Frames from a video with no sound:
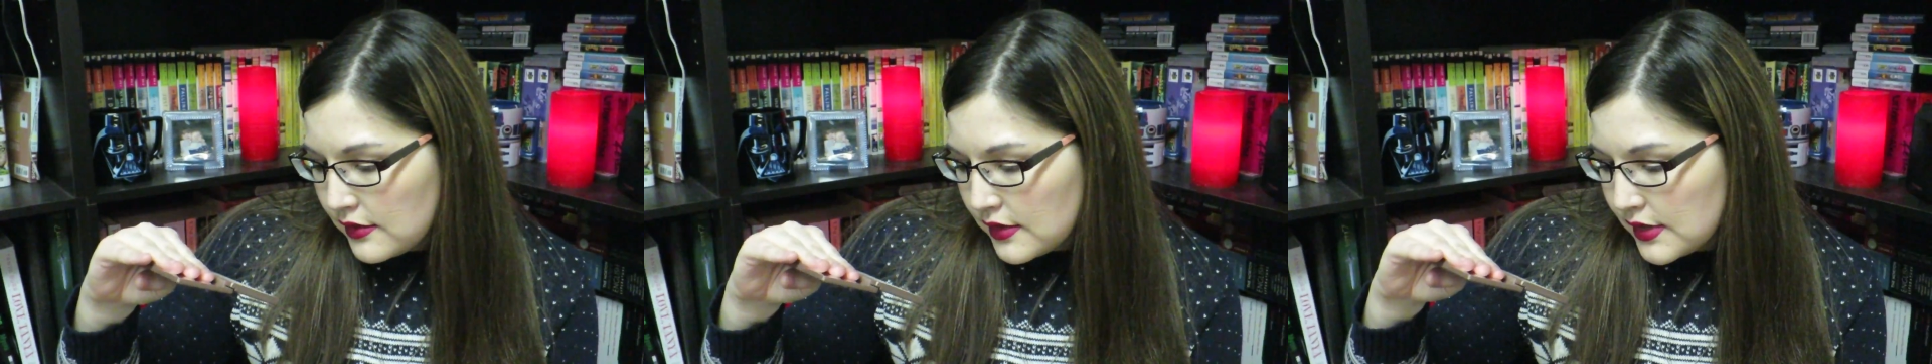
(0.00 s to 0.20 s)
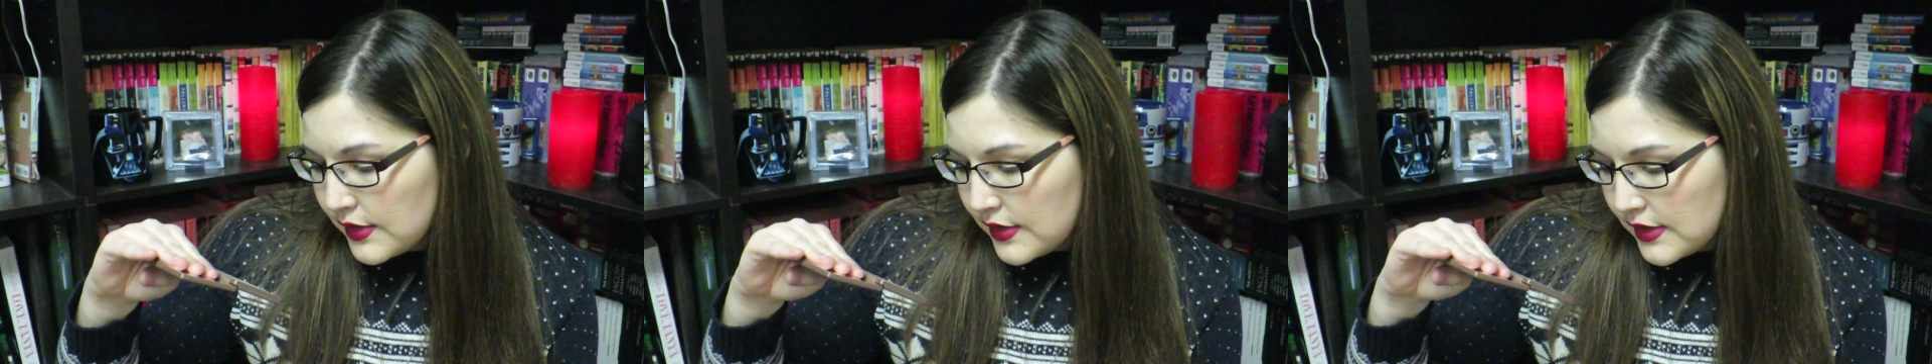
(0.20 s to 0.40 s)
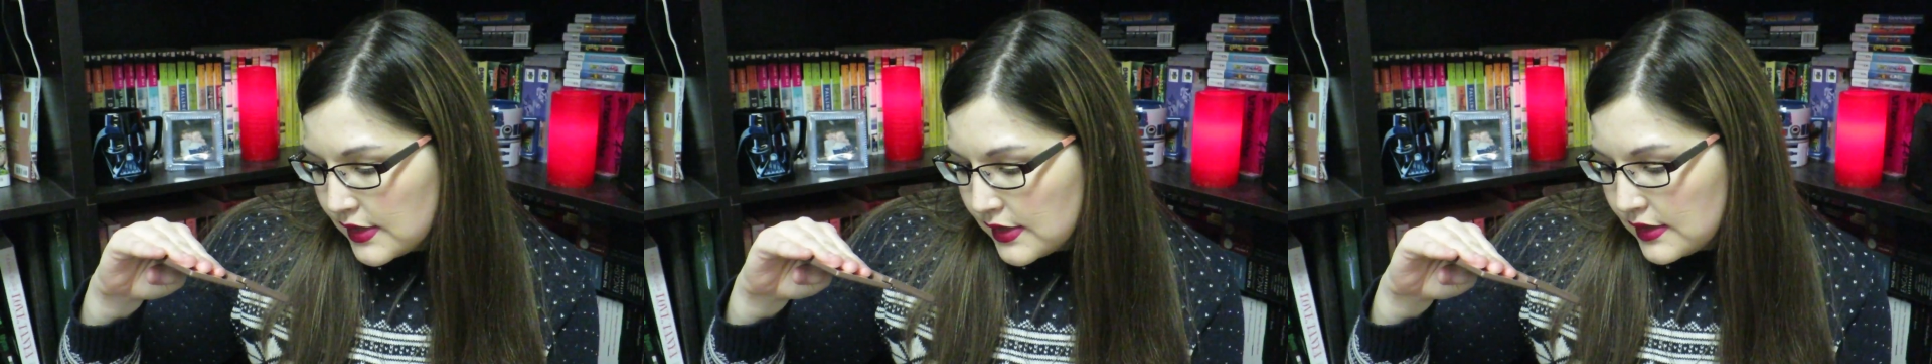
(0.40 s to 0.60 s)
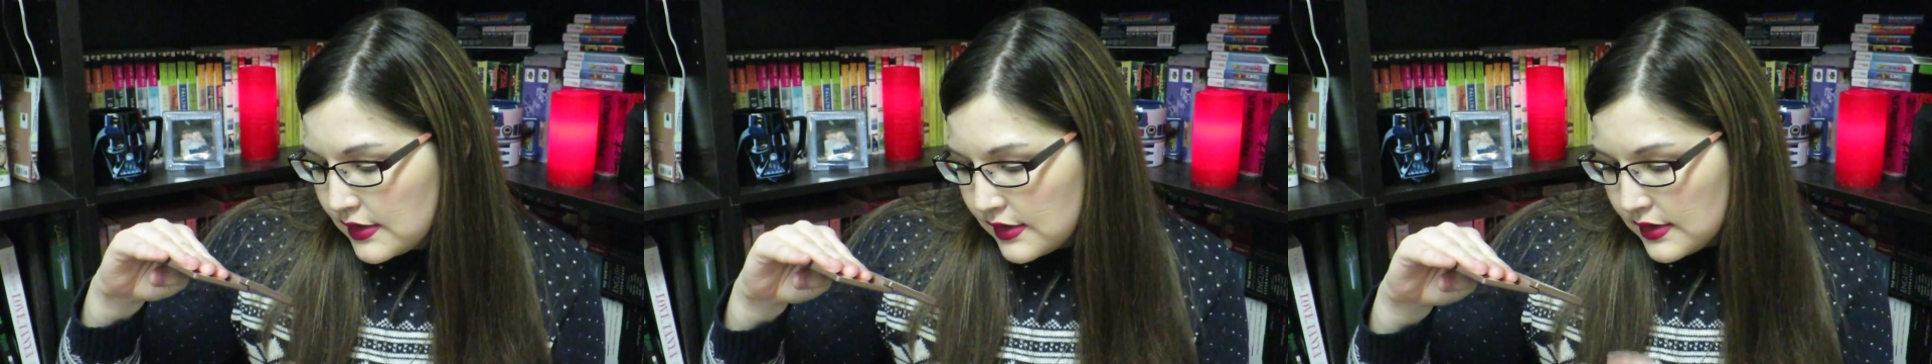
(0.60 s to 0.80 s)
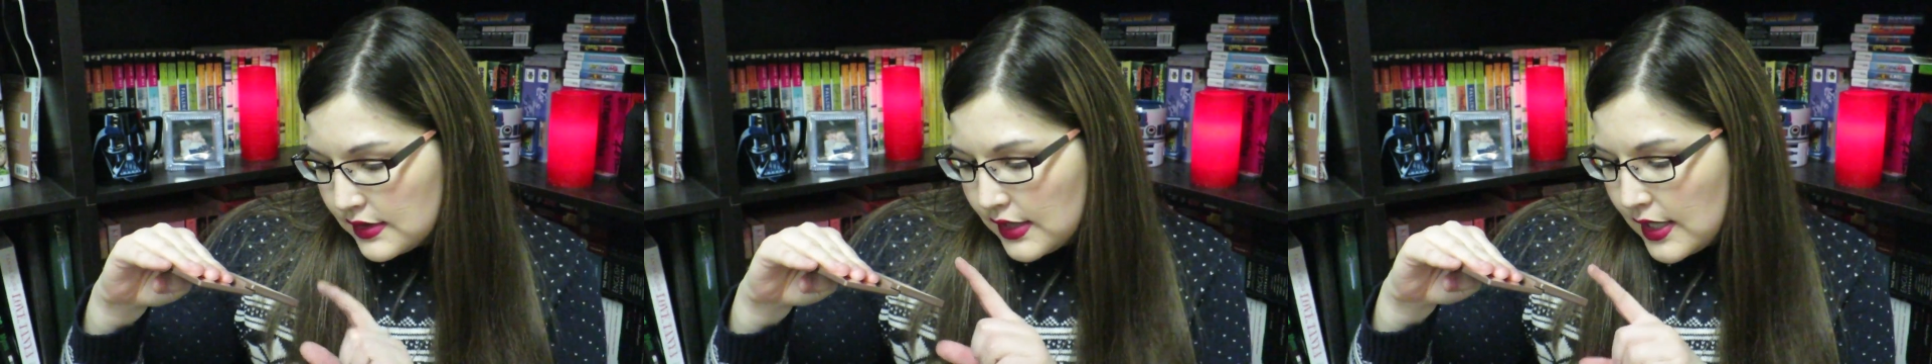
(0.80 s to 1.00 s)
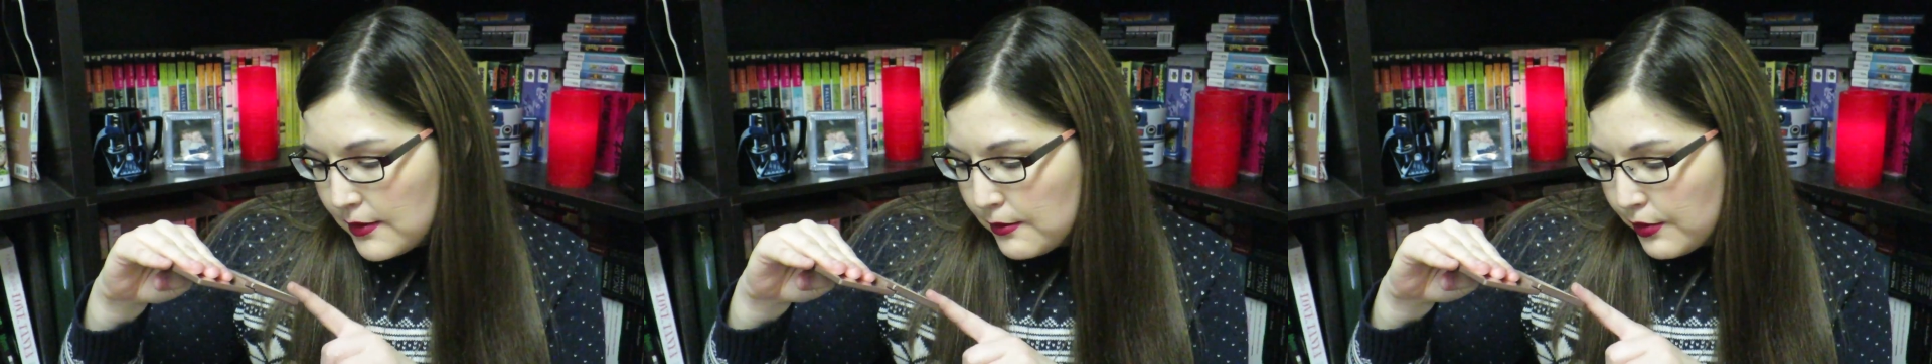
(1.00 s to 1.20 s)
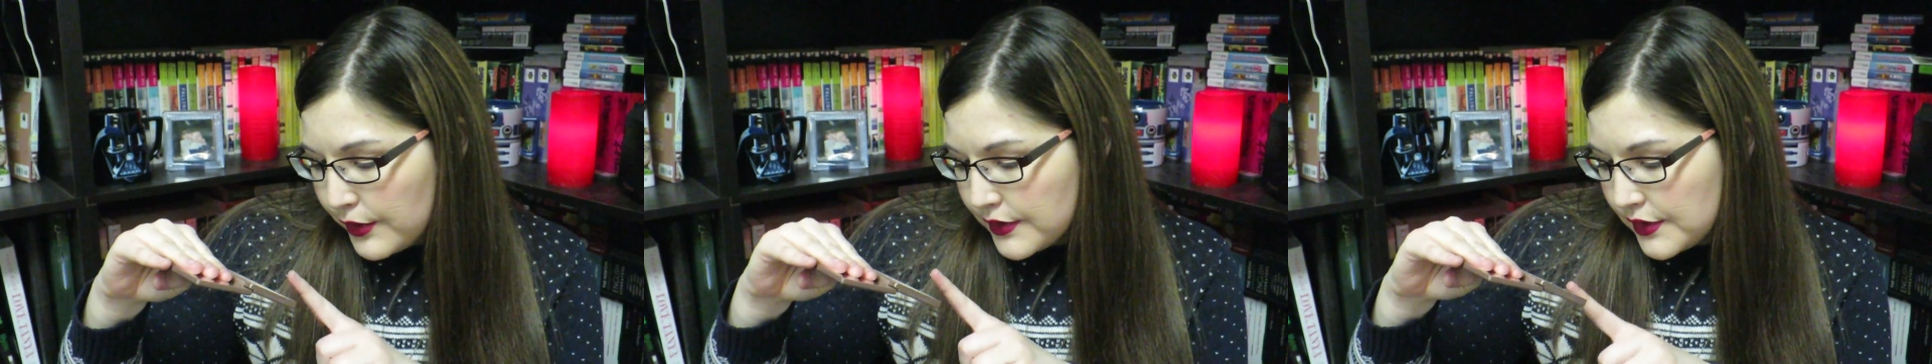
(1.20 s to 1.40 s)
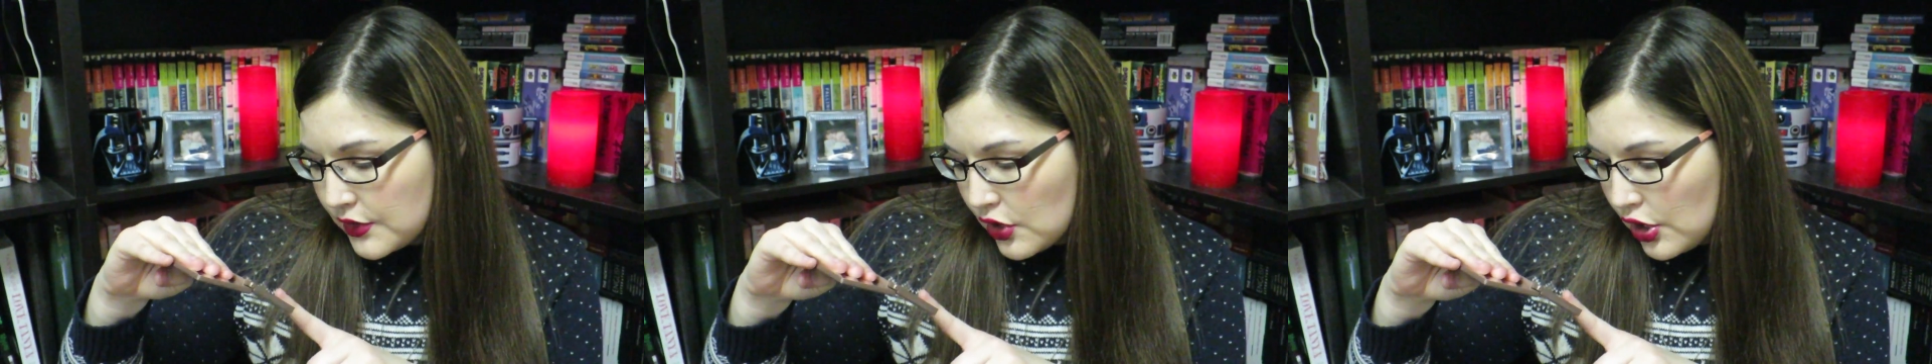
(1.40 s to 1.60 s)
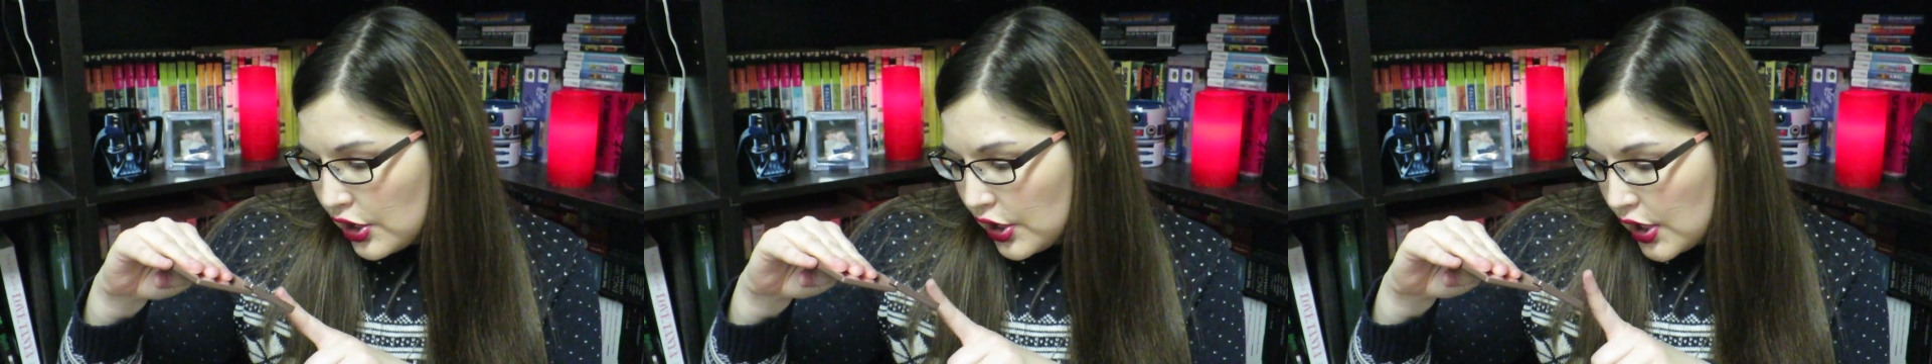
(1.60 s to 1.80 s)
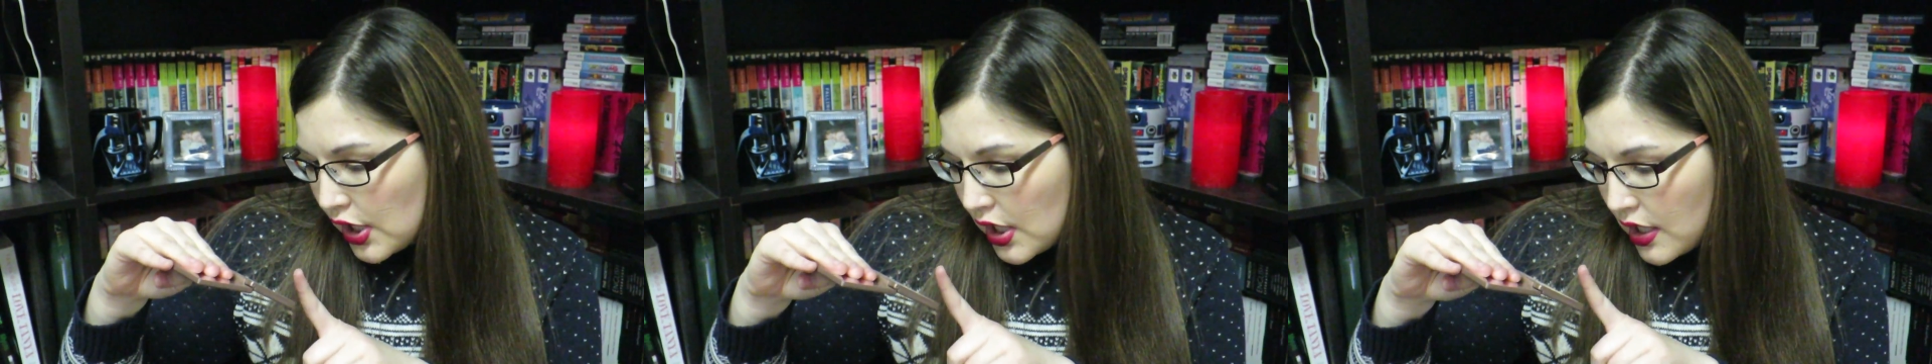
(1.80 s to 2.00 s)
Skimp,
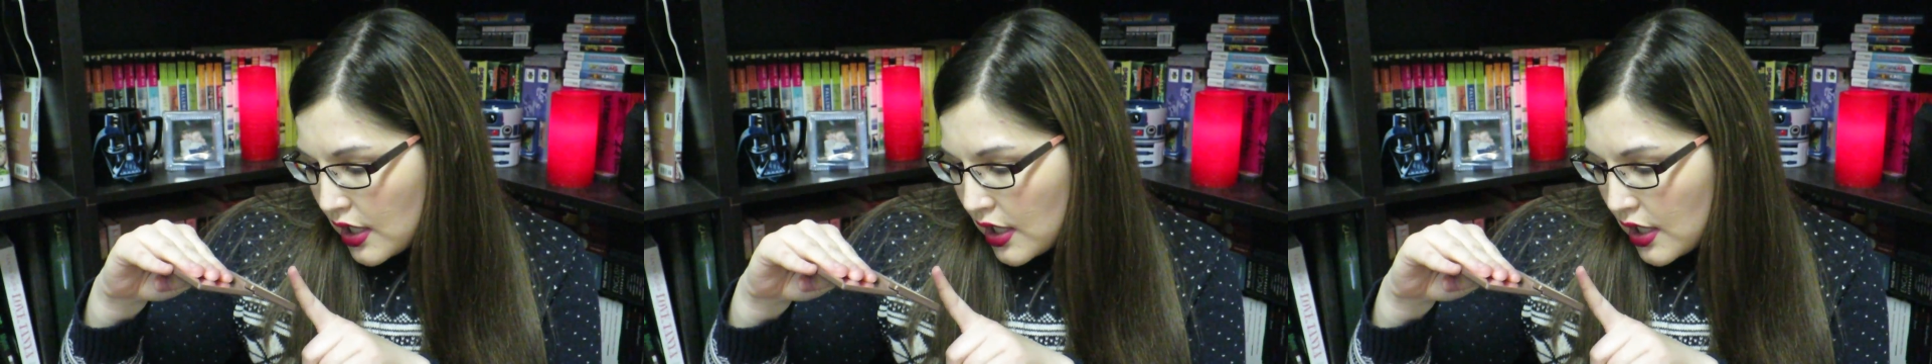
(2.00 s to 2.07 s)
Stark,